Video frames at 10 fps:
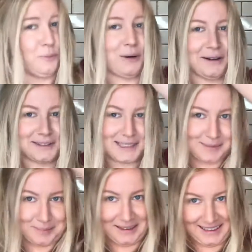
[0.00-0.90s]
a bald
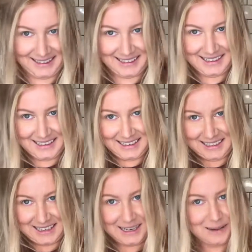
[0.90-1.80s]
spot
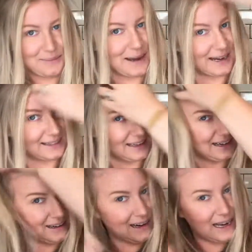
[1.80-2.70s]
back
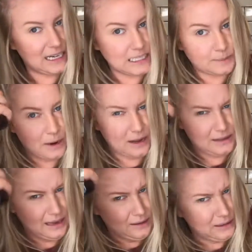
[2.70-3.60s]
there. Any
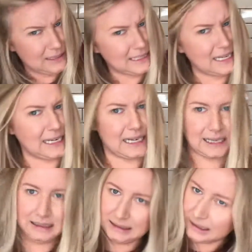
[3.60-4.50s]
spot that's
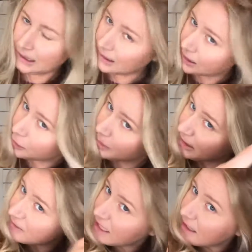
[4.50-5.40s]
needing a little
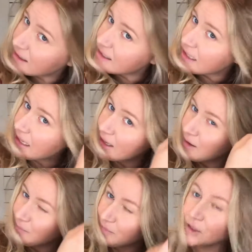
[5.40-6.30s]
bit of TLC,
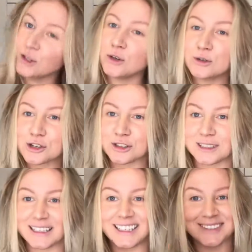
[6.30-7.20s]

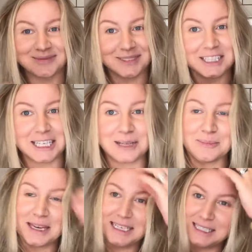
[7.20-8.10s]
usually,
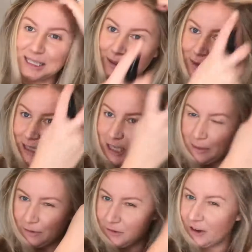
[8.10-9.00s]
tip, it's gonna be the
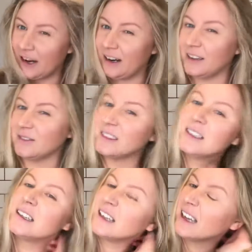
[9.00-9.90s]
top of your hair.
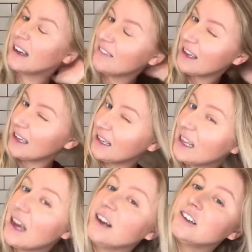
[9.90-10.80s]
And then
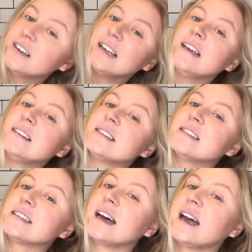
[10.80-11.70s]
underneath,
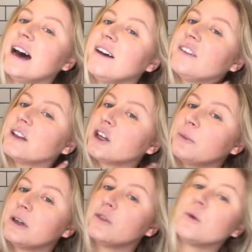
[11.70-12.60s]
since I have a little
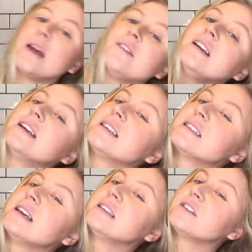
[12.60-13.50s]
bit of
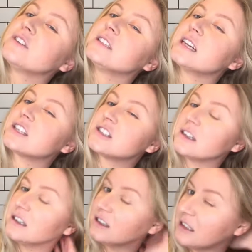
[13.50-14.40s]
waviness and different
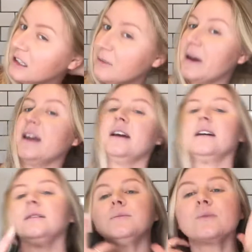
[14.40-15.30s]
texture underneath my
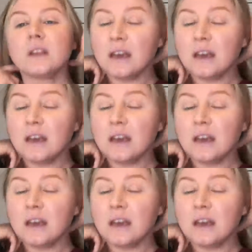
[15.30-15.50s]
hair,